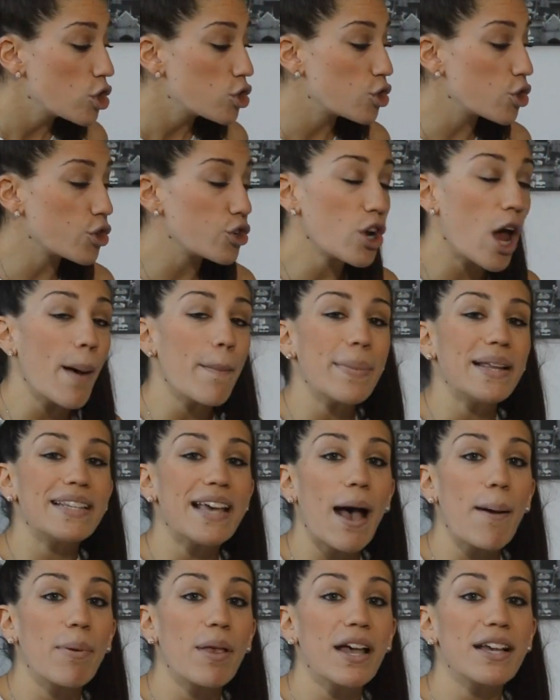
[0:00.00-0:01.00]
So you're not
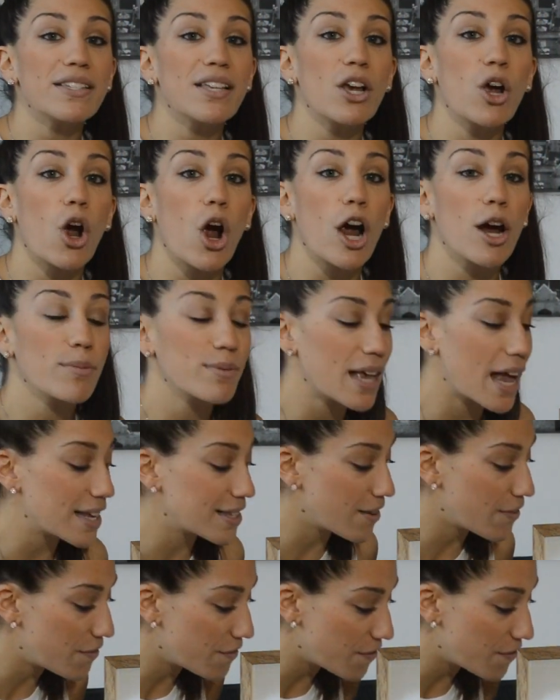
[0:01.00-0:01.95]
metabolizing carbs as